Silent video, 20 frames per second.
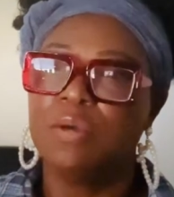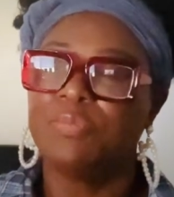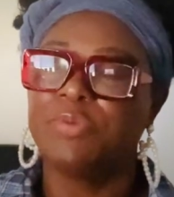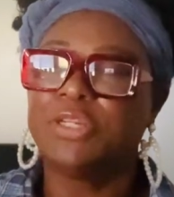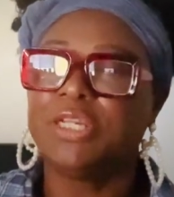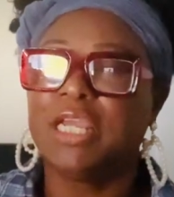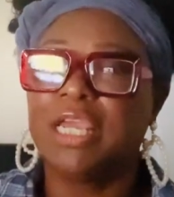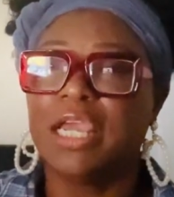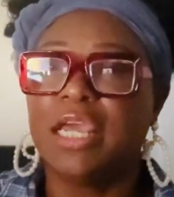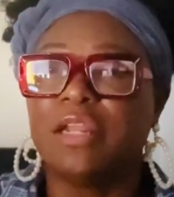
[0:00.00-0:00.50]
but
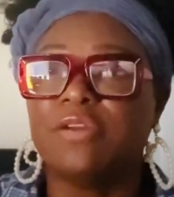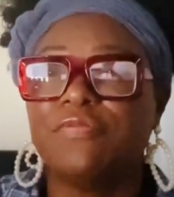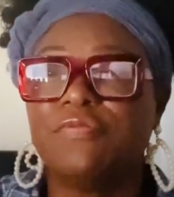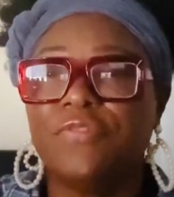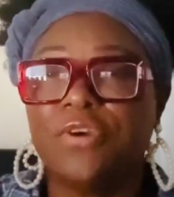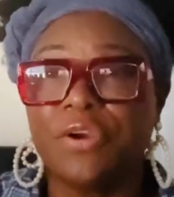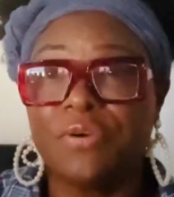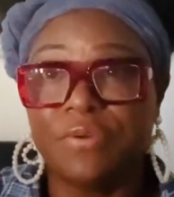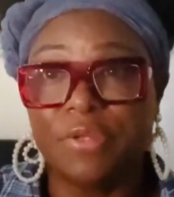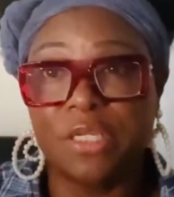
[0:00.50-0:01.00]
they had a
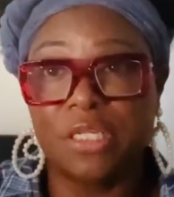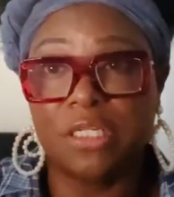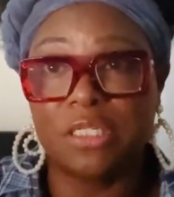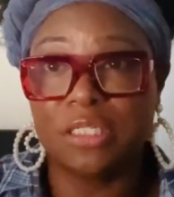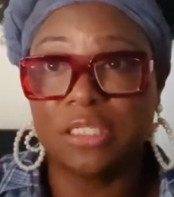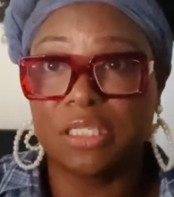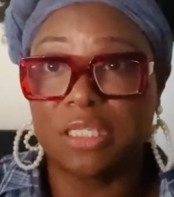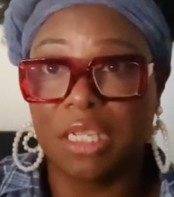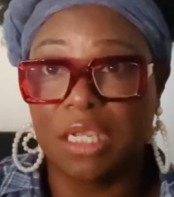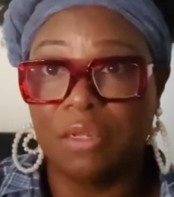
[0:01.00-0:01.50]
very good
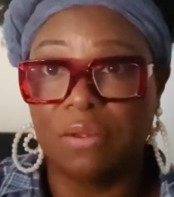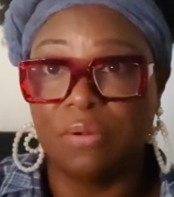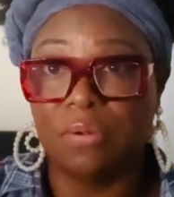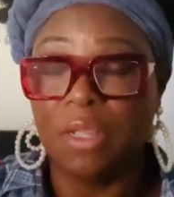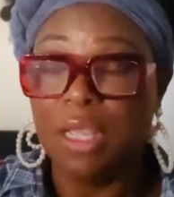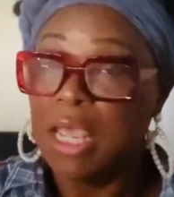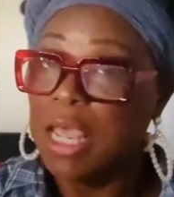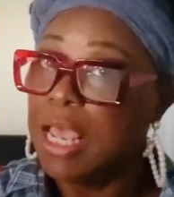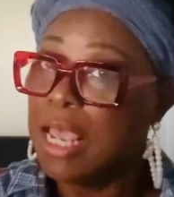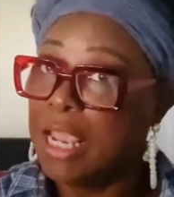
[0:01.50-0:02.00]
sale
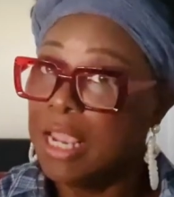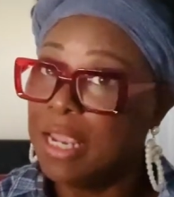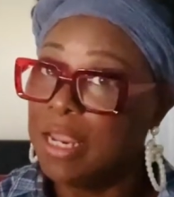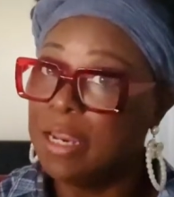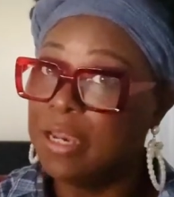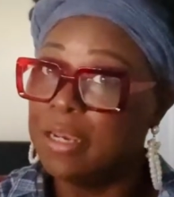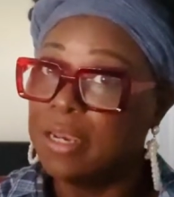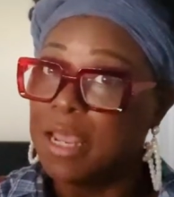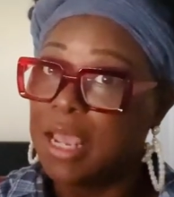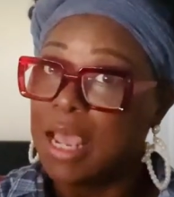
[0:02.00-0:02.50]

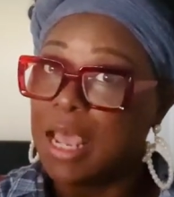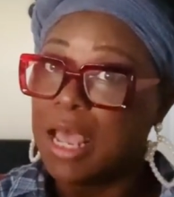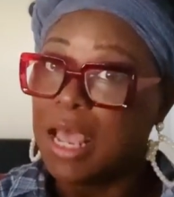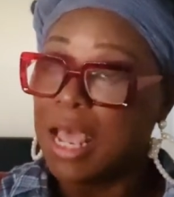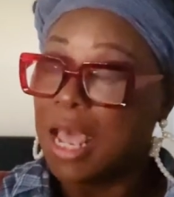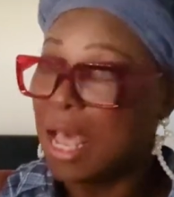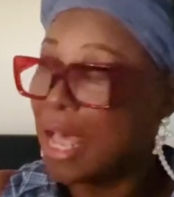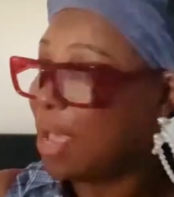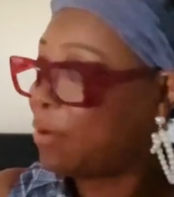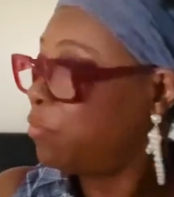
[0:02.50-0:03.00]
and
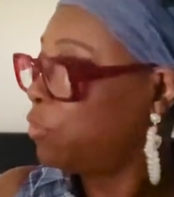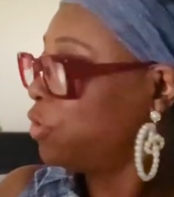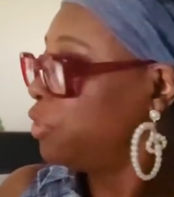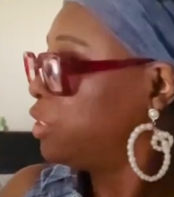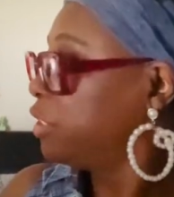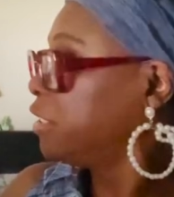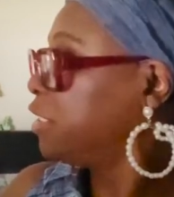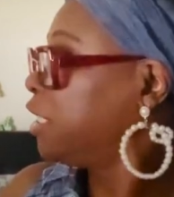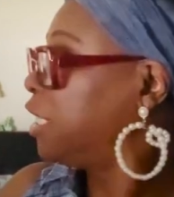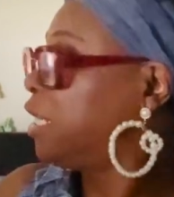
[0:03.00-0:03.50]
i wanted
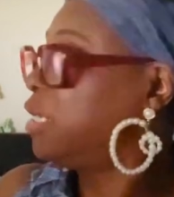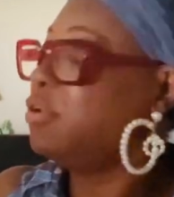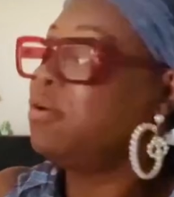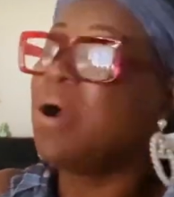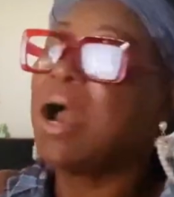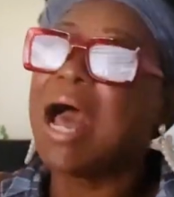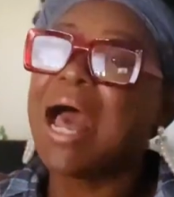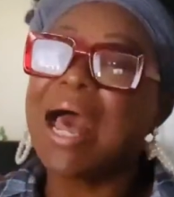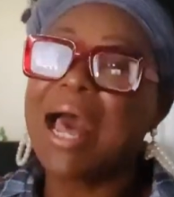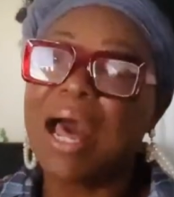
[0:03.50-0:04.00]
to tell you
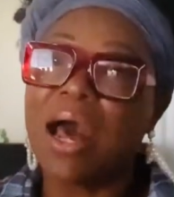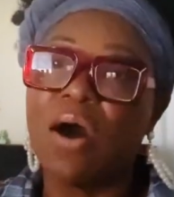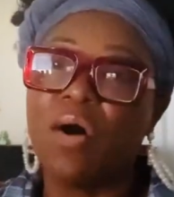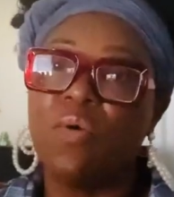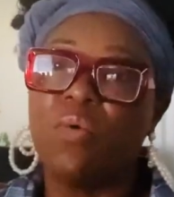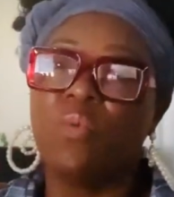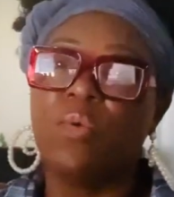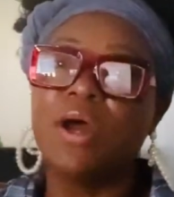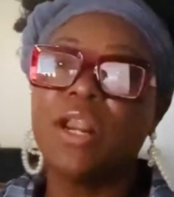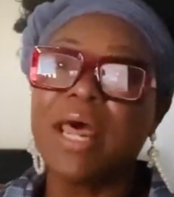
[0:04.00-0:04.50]
how
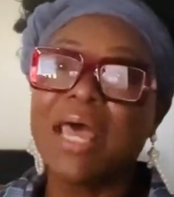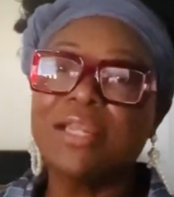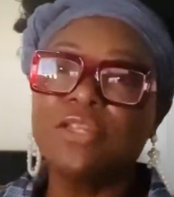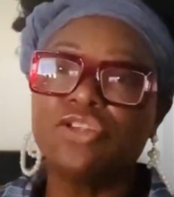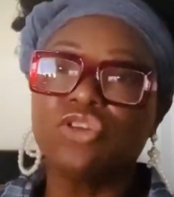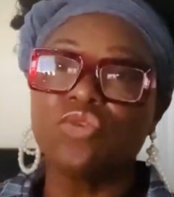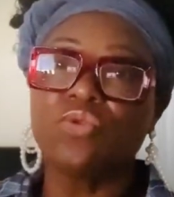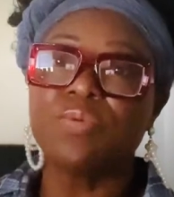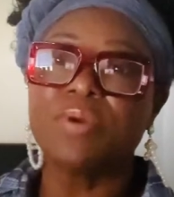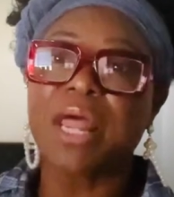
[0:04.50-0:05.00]
what i
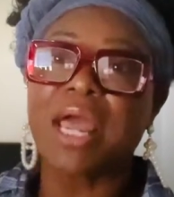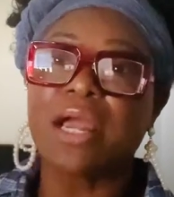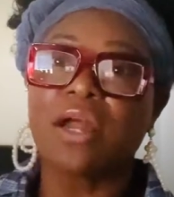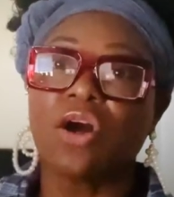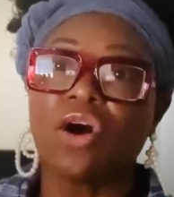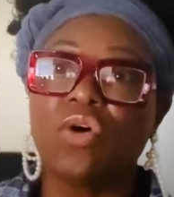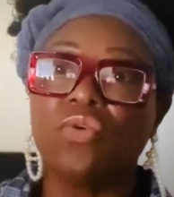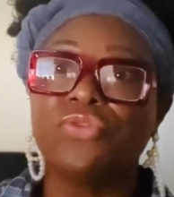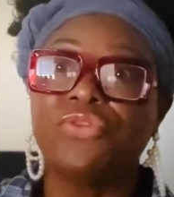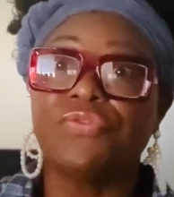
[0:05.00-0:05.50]
do when i
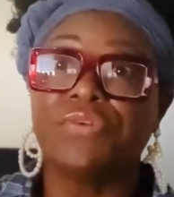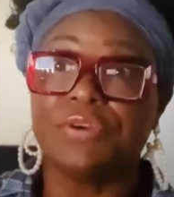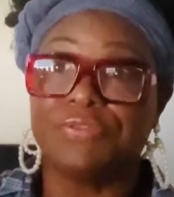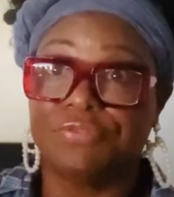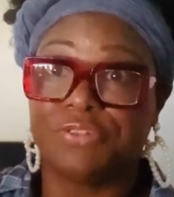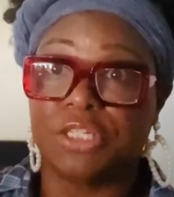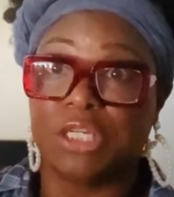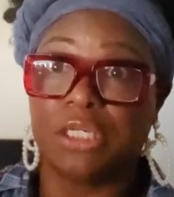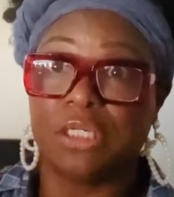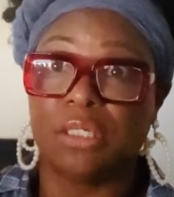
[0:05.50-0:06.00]
go
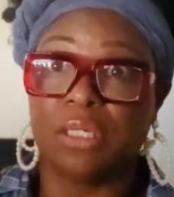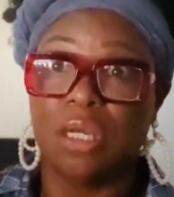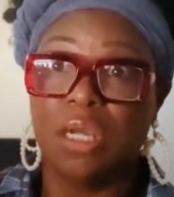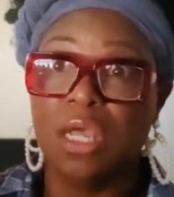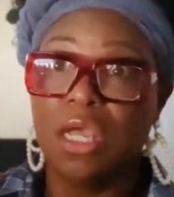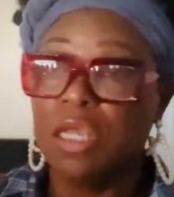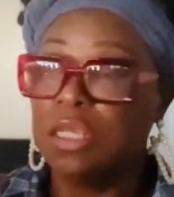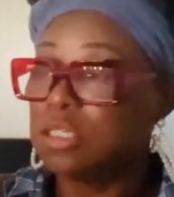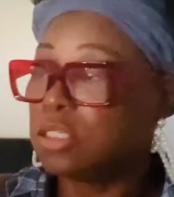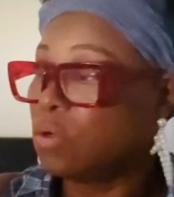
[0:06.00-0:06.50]
thrifting
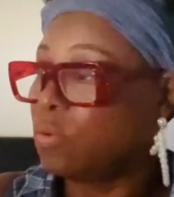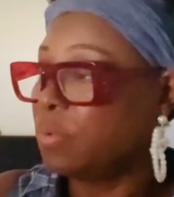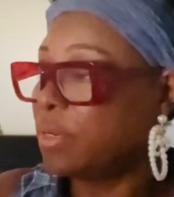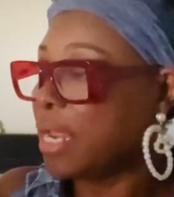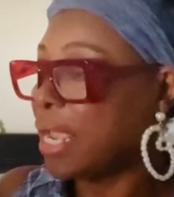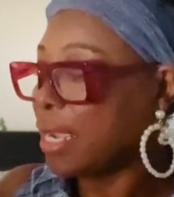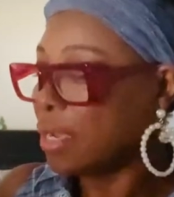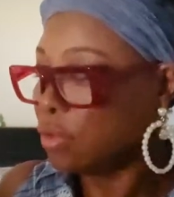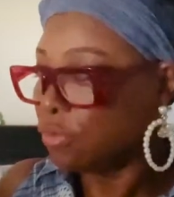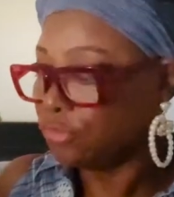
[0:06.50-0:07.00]
so when
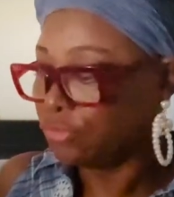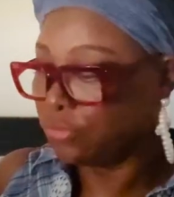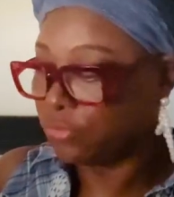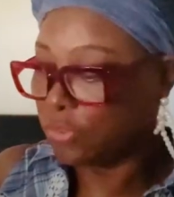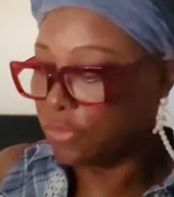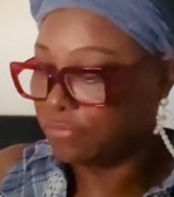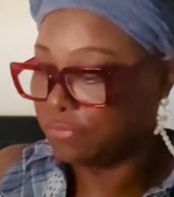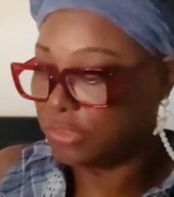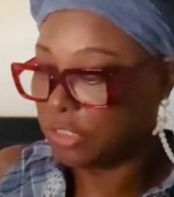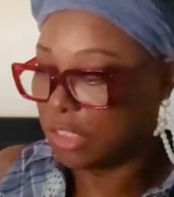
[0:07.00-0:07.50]
i go
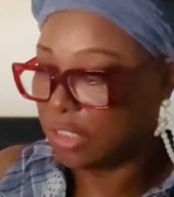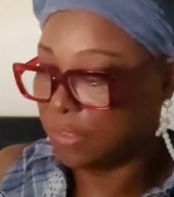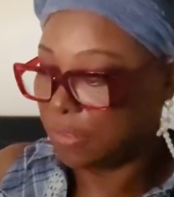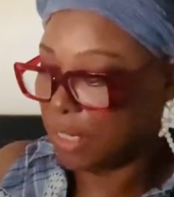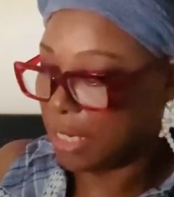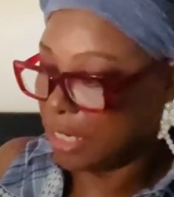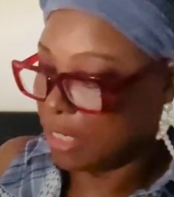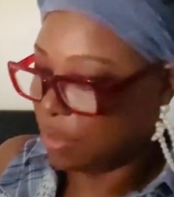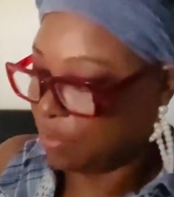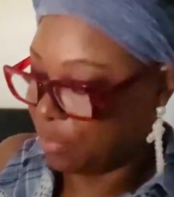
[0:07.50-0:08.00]
thrifting
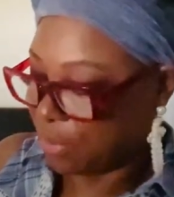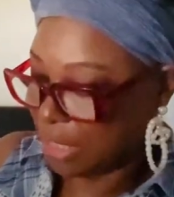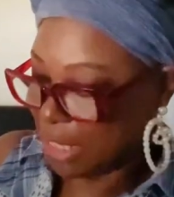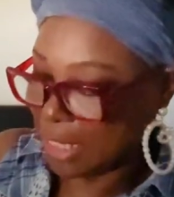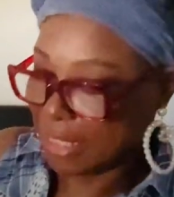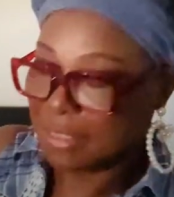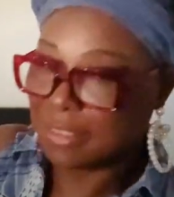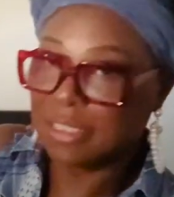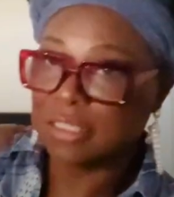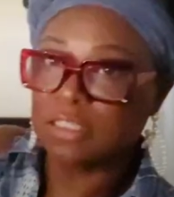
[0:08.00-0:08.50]
and the
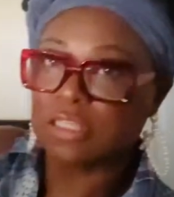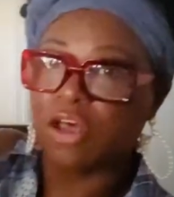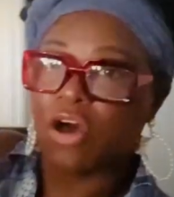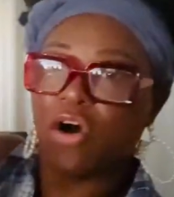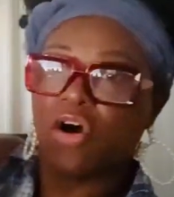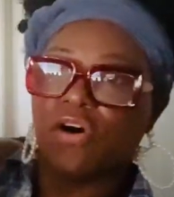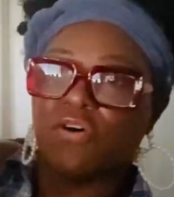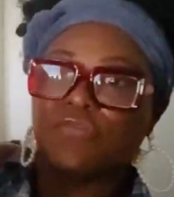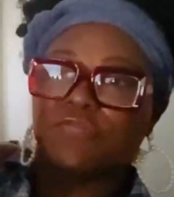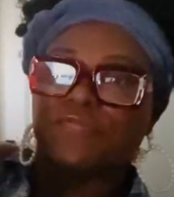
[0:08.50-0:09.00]
place is
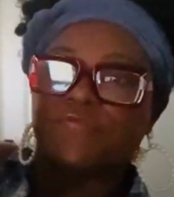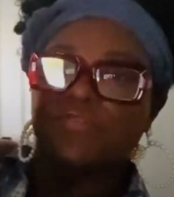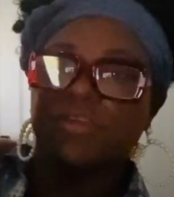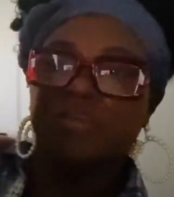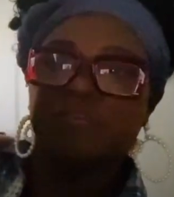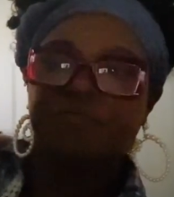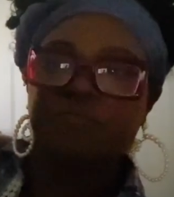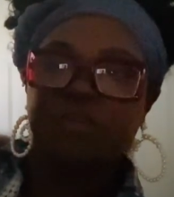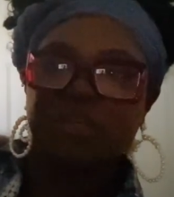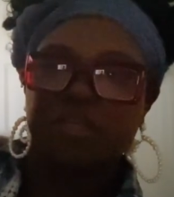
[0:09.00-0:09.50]
called
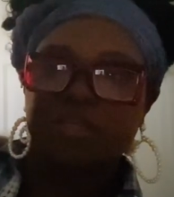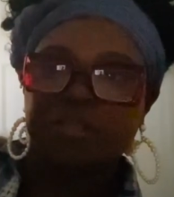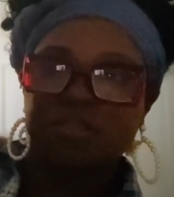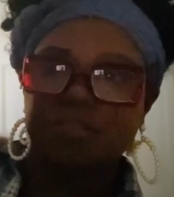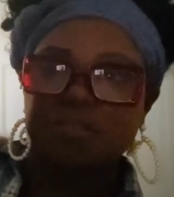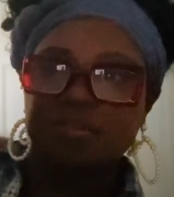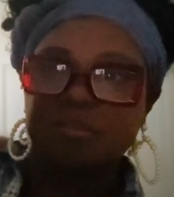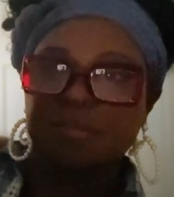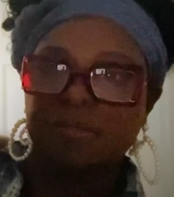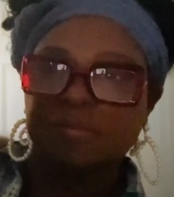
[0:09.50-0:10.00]

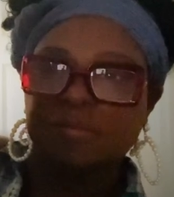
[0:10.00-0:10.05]
fifi's